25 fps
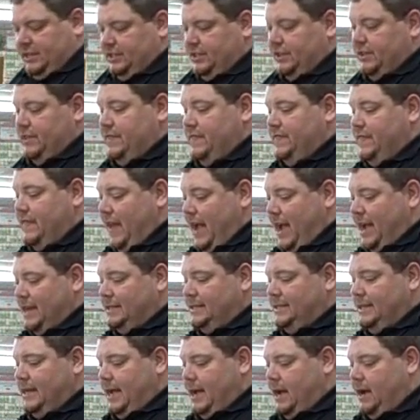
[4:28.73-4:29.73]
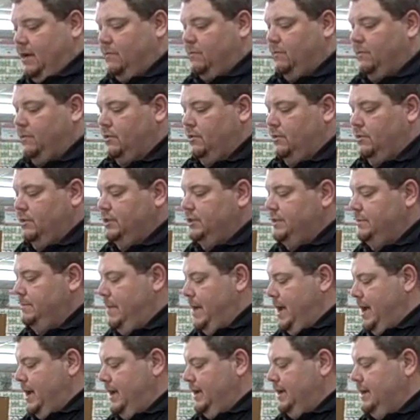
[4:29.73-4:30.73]
So that's how we're going to
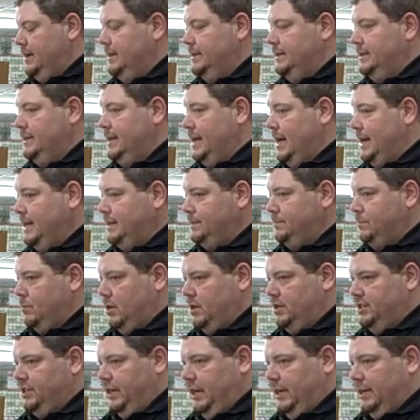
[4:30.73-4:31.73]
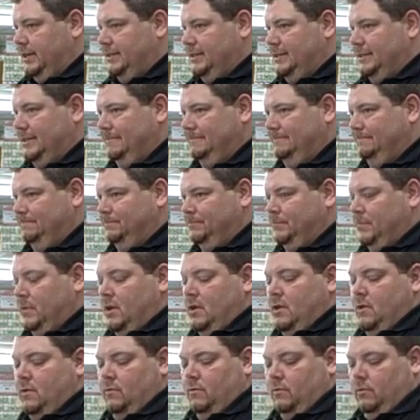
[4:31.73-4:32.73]
make today's project.
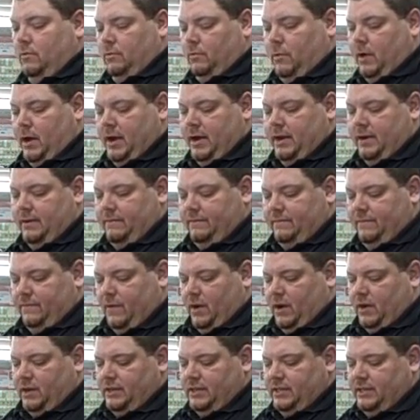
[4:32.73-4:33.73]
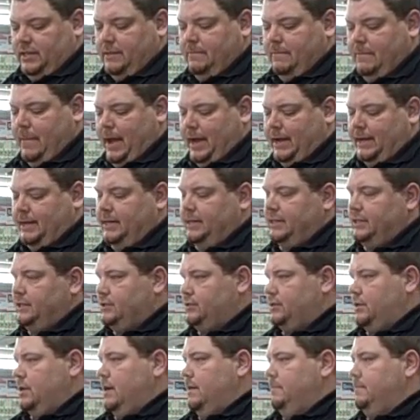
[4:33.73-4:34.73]
We'll run first the magnet
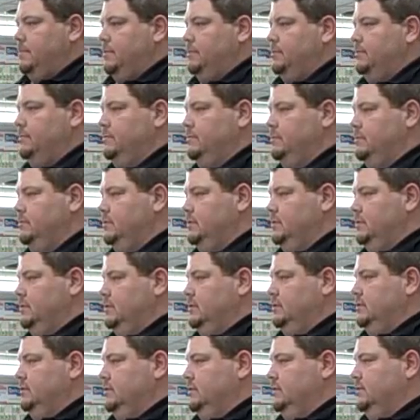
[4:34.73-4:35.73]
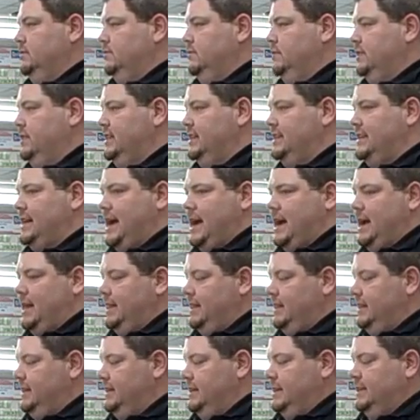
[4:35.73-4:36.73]
strip with a die
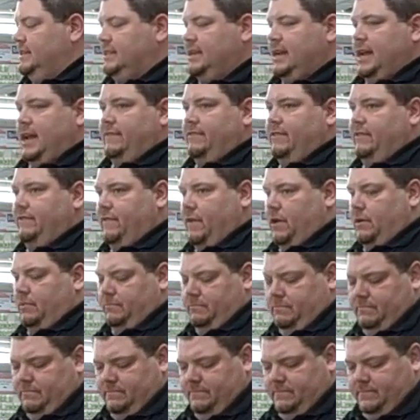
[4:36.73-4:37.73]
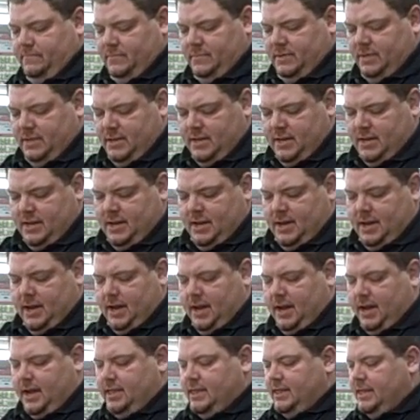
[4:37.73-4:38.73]
that doesn't have the foam,
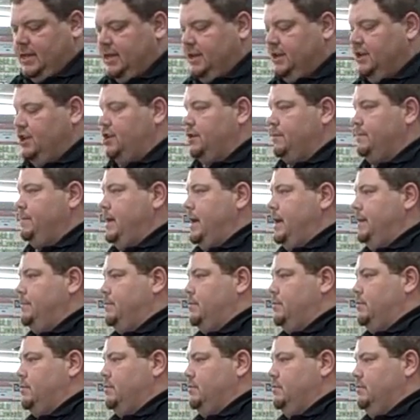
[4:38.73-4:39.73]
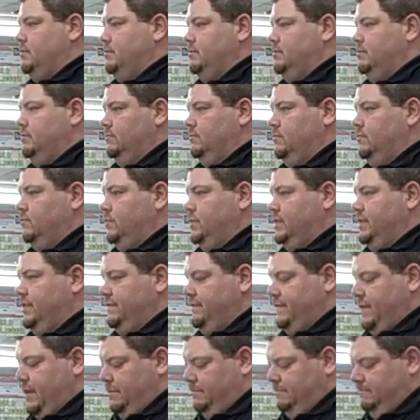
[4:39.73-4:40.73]
and then your paper with
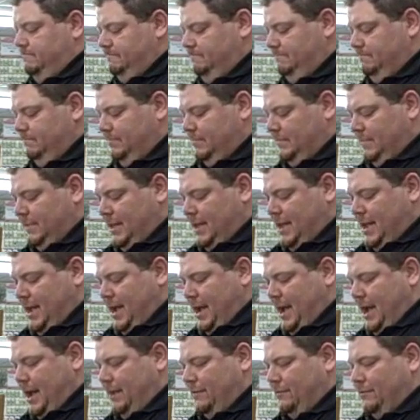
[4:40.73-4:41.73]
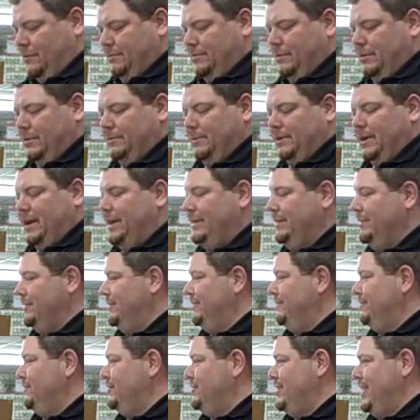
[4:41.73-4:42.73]
the foam. And we'll put them together
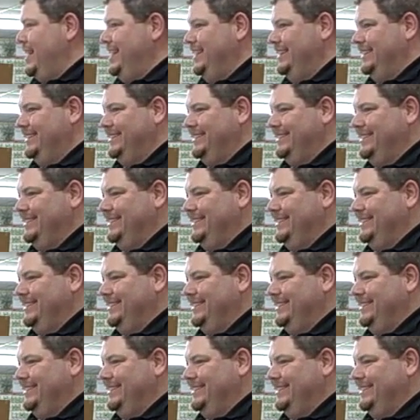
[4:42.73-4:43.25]
and we're done.